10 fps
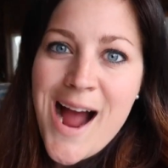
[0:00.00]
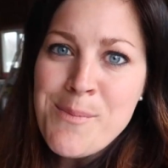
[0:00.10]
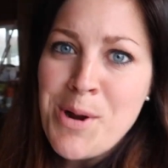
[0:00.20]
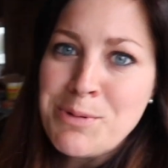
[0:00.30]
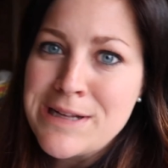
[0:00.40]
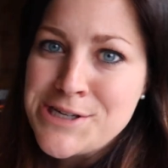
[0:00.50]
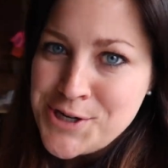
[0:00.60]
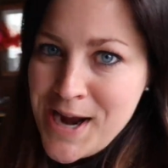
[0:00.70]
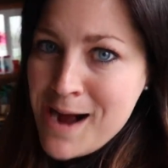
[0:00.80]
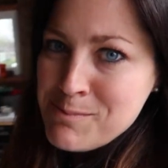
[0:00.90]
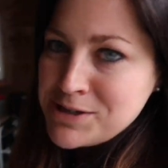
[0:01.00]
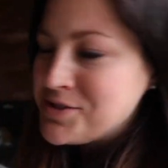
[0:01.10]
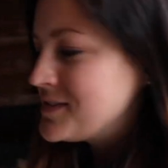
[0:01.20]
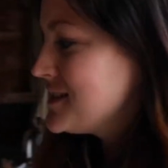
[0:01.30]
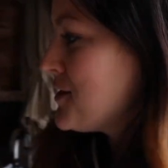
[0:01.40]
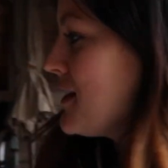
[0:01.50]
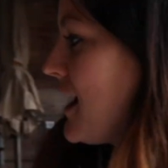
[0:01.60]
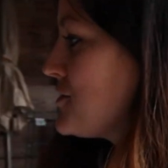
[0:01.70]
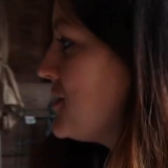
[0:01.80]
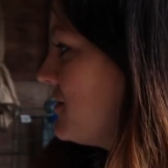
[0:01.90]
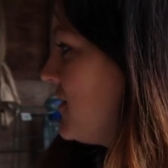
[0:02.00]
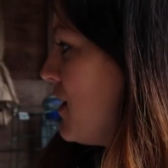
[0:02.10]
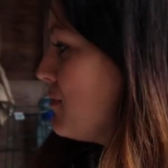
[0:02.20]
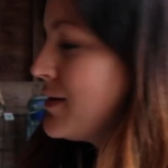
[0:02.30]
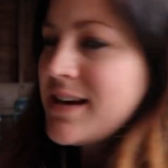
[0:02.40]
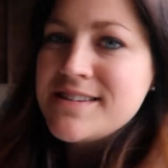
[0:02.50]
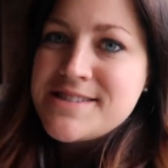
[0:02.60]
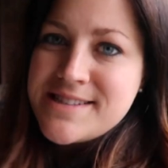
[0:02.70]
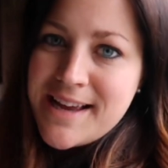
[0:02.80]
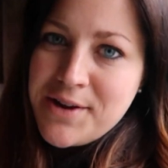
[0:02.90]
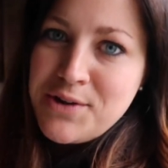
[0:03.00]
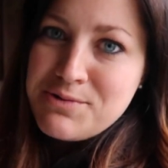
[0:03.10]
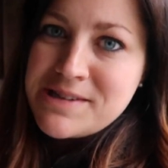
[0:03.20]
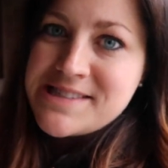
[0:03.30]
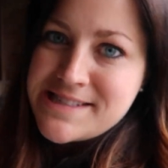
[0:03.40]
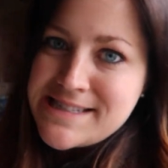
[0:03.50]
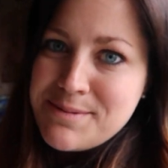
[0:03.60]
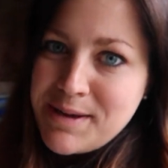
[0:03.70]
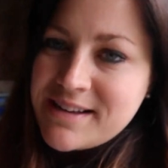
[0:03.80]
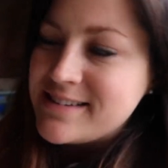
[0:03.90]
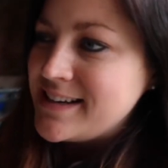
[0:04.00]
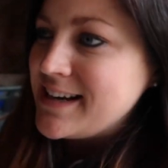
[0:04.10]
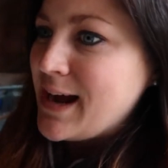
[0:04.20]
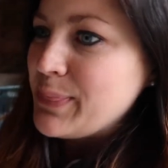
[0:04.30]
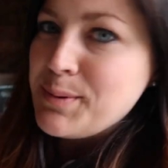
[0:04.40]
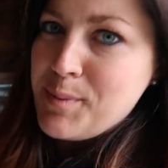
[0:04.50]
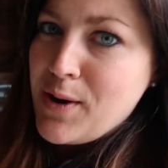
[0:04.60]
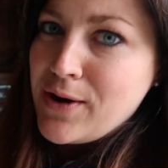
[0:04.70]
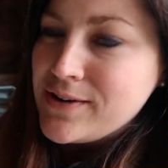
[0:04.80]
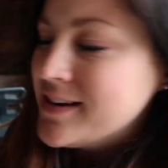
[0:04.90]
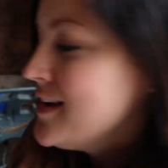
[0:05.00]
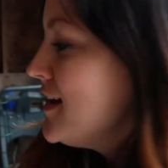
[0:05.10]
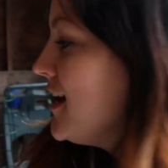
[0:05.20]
I'm not really sure how much of this I'll actually film, because like, who wants to see me cleaning out the barn?